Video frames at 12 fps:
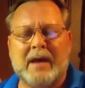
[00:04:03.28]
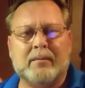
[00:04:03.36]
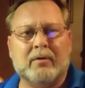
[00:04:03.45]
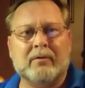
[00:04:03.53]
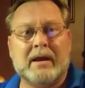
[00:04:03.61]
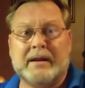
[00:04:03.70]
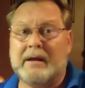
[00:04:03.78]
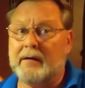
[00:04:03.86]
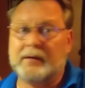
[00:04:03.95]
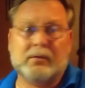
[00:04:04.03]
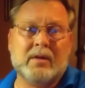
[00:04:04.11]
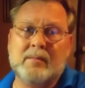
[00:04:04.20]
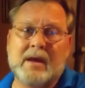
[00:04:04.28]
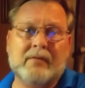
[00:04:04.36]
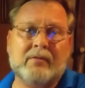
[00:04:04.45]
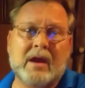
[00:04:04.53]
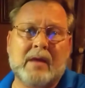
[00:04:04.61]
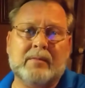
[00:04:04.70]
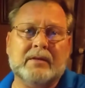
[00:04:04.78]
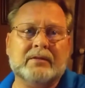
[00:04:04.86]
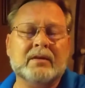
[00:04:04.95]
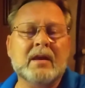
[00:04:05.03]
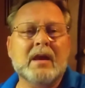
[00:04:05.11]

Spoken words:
But right now I don't even have rabbits.